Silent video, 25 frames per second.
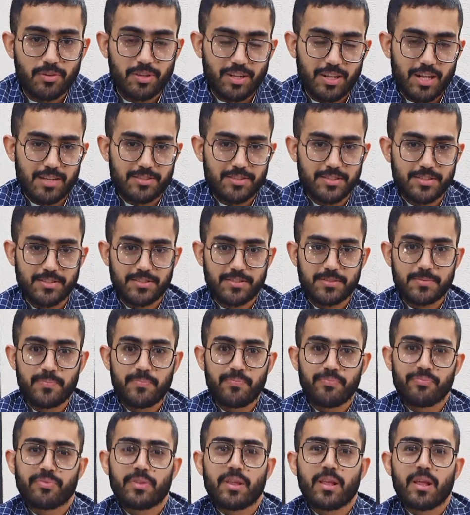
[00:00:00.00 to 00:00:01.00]
classes.
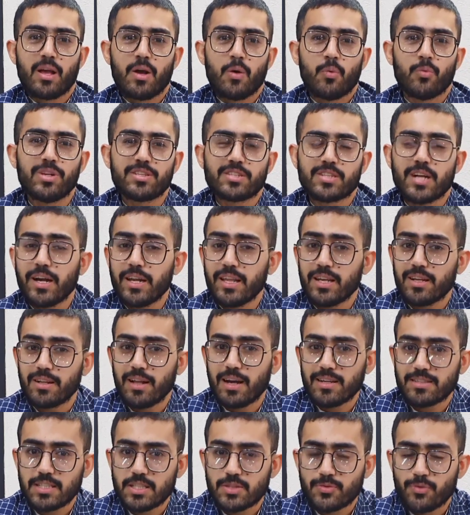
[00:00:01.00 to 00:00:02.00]
We are starting
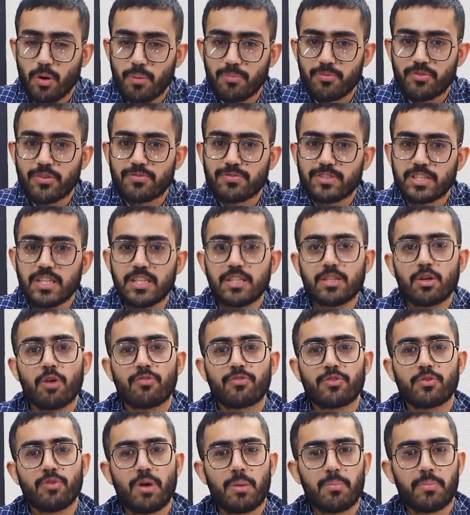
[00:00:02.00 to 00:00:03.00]
classes from 15th of
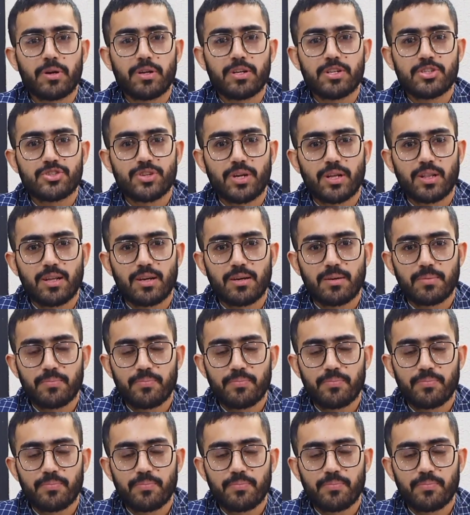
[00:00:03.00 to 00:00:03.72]
November, inshallah.